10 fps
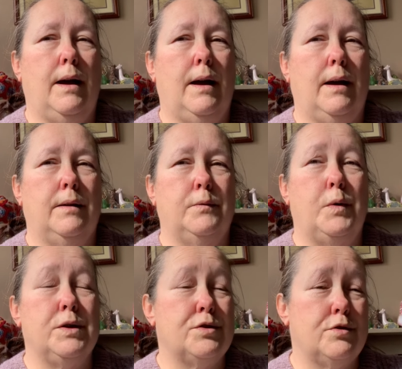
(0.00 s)
And
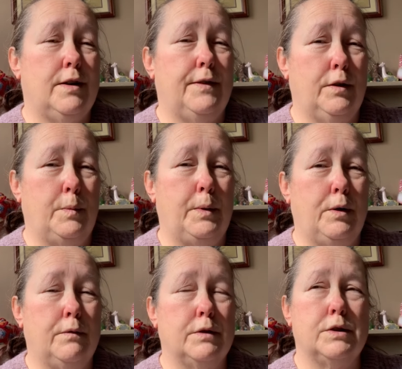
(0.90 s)
whilst driving up and
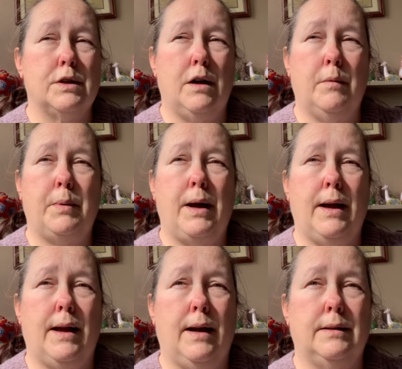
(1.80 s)
over the top, I
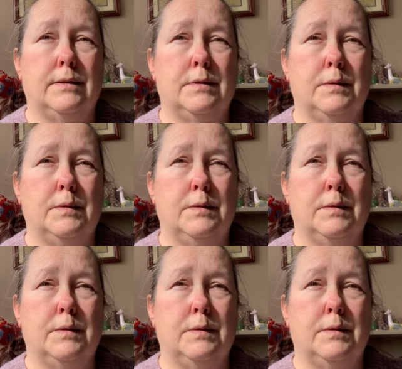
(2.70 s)
had